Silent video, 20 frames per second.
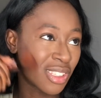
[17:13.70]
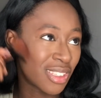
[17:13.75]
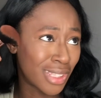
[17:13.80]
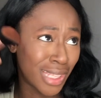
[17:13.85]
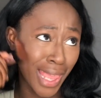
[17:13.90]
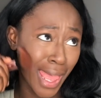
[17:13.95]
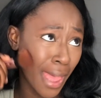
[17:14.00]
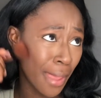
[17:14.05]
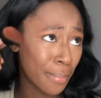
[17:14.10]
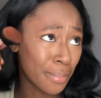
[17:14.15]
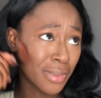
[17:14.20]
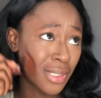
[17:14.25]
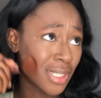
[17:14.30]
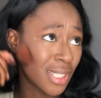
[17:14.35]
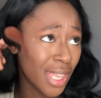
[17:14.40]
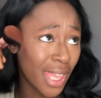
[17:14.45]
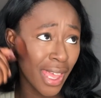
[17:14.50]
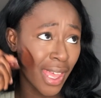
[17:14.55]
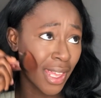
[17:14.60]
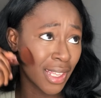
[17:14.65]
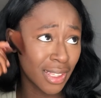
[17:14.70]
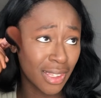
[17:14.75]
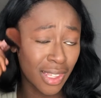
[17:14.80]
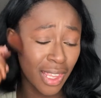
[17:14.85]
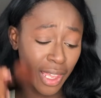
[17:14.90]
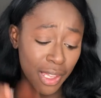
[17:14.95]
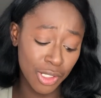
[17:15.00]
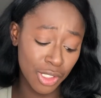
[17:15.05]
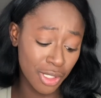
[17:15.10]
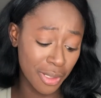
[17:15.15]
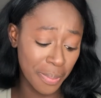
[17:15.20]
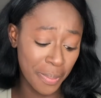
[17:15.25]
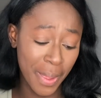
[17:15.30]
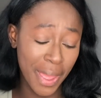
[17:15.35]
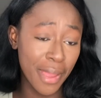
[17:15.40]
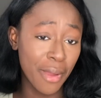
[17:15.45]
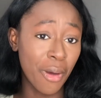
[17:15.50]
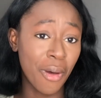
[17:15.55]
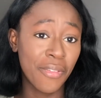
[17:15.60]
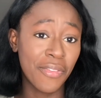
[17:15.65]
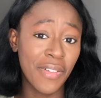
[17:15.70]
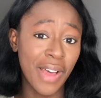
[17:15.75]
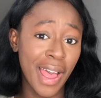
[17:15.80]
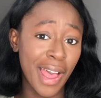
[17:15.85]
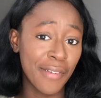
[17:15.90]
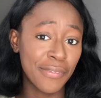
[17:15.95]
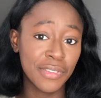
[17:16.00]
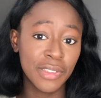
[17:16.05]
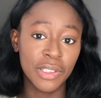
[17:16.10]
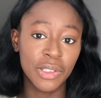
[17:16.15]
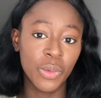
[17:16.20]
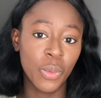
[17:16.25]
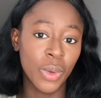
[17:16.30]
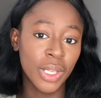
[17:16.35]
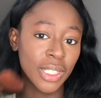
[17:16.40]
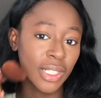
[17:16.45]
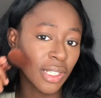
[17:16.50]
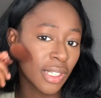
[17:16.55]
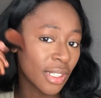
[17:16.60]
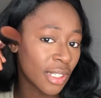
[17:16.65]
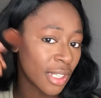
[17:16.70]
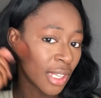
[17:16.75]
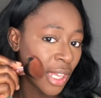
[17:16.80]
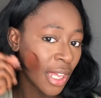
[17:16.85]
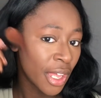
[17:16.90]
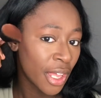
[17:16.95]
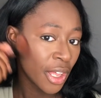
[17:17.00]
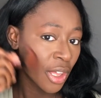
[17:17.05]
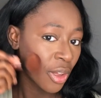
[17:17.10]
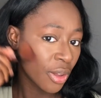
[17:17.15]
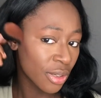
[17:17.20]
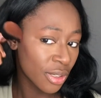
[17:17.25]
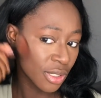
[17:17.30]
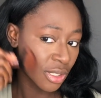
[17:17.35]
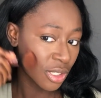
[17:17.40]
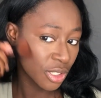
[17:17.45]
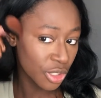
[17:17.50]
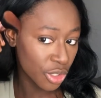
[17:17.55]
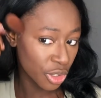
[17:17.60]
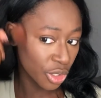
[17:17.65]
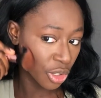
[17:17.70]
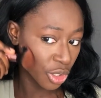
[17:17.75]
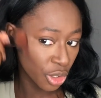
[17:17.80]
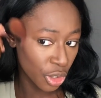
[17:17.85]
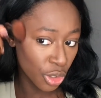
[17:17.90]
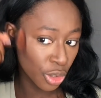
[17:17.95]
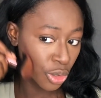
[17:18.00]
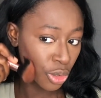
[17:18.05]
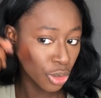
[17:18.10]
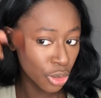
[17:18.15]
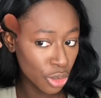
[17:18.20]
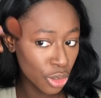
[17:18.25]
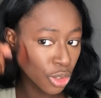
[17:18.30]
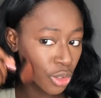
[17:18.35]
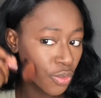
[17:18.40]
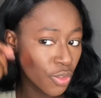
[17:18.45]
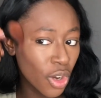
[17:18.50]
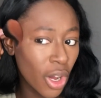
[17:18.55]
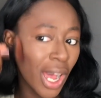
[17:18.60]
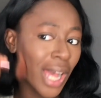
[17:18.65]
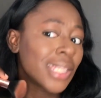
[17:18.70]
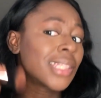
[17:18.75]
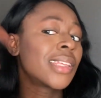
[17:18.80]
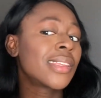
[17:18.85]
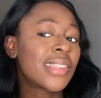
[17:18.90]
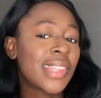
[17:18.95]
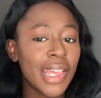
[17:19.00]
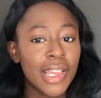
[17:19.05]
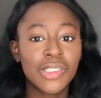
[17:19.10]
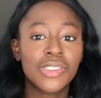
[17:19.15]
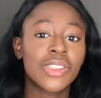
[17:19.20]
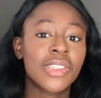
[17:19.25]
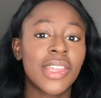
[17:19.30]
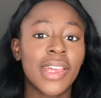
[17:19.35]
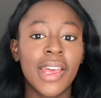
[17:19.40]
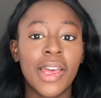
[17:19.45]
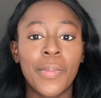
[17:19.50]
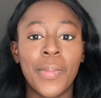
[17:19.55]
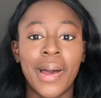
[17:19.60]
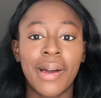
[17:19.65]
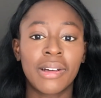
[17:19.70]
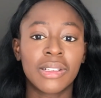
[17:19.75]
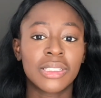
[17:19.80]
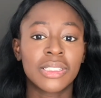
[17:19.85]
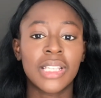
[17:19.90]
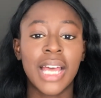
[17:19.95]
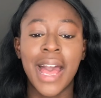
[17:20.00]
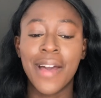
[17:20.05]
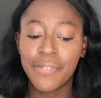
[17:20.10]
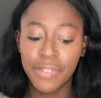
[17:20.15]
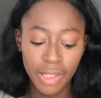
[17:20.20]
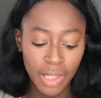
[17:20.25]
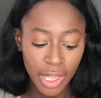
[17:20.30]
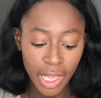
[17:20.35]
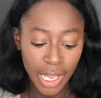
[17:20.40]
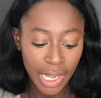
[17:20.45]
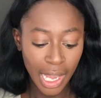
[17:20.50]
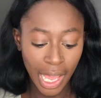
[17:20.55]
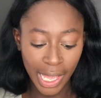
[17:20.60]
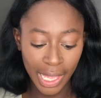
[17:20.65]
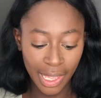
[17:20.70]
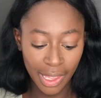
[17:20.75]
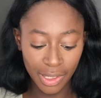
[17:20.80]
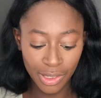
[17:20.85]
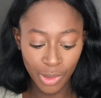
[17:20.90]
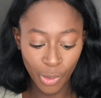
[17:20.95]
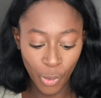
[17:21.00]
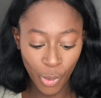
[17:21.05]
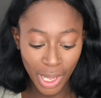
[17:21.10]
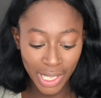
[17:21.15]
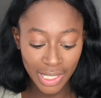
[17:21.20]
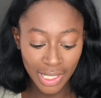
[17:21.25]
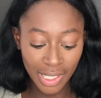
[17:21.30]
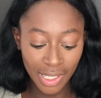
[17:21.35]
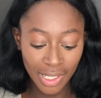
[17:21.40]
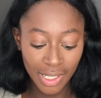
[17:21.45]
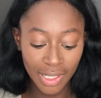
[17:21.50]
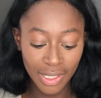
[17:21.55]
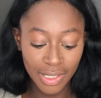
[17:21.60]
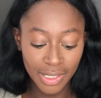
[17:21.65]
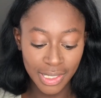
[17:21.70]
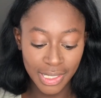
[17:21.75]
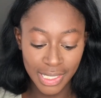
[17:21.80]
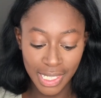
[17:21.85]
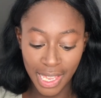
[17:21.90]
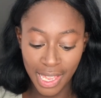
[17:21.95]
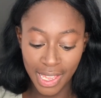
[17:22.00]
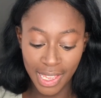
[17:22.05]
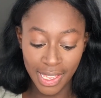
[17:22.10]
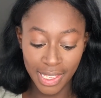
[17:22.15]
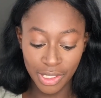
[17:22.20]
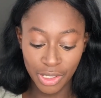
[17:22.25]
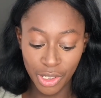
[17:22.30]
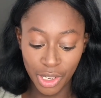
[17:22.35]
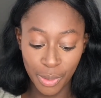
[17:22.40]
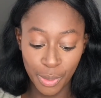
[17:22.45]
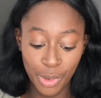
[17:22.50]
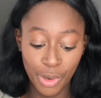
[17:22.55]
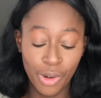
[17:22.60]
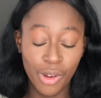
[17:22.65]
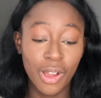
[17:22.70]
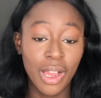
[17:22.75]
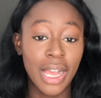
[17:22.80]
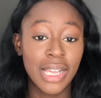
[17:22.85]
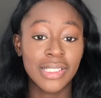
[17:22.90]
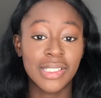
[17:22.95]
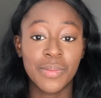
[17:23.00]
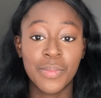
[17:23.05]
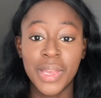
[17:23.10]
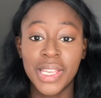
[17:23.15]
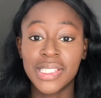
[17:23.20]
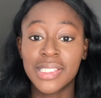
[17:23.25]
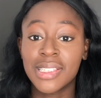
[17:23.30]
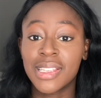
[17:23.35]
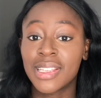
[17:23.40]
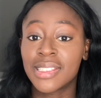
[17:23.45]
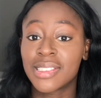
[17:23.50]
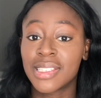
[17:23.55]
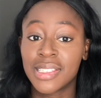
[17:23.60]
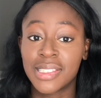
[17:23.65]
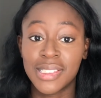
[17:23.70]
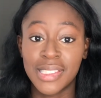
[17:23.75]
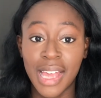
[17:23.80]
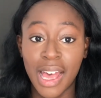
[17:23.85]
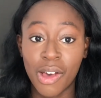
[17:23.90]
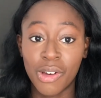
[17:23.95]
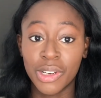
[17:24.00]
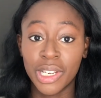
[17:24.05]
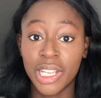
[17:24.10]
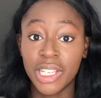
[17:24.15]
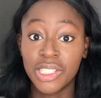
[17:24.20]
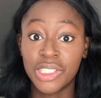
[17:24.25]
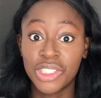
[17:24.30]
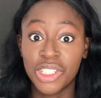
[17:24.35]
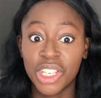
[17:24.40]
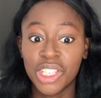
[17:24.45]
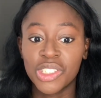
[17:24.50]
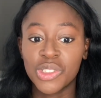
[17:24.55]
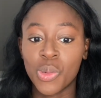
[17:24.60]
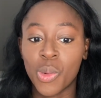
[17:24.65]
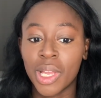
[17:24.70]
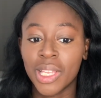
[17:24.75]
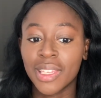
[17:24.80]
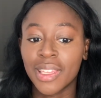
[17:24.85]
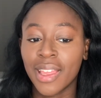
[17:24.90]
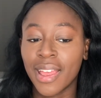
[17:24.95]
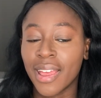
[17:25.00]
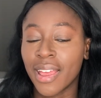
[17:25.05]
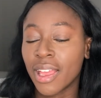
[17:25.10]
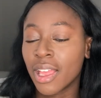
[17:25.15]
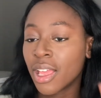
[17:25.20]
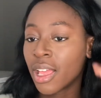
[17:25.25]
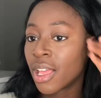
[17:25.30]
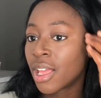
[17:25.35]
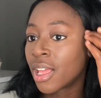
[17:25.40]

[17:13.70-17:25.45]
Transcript: debt and things to pay off after the wedding, because you've got other things to think about. Like the wedding day, don't get me wrong, as amazing as it sounds, it's just one day.